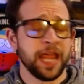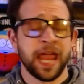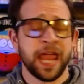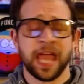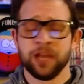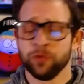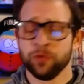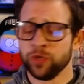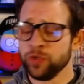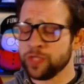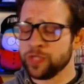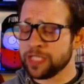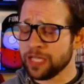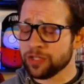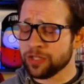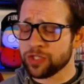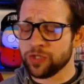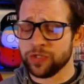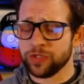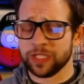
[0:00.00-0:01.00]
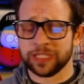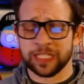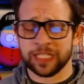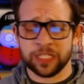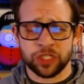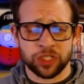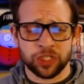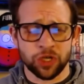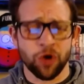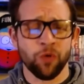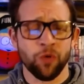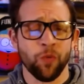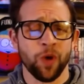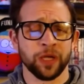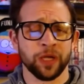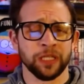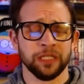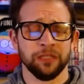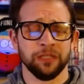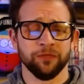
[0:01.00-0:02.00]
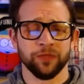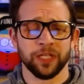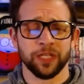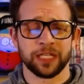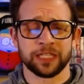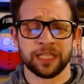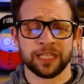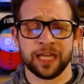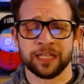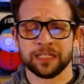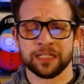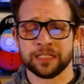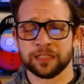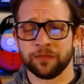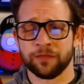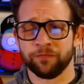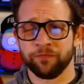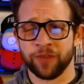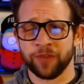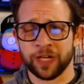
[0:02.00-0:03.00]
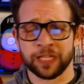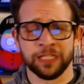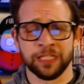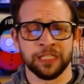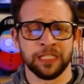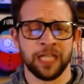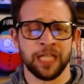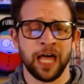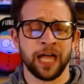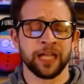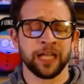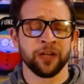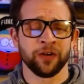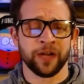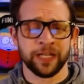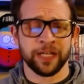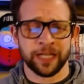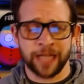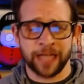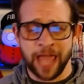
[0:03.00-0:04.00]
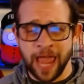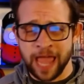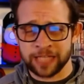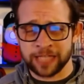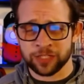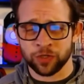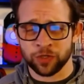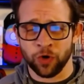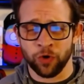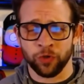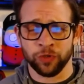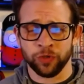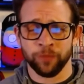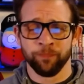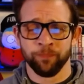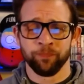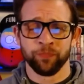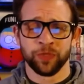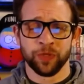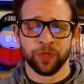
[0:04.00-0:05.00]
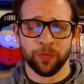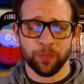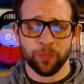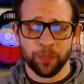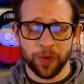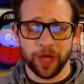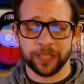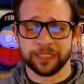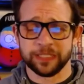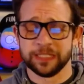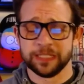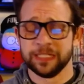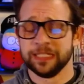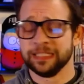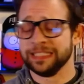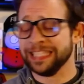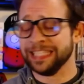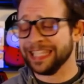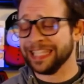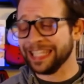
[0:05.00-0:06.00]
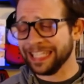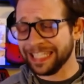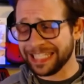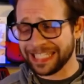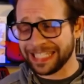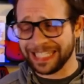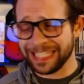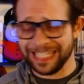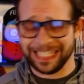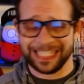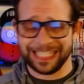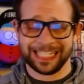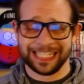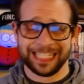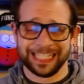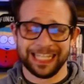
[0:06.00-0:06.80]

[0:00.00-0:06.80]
Anyone who tells you that they don't want to live like that is a fucking liar and an asshole. But the thing is this.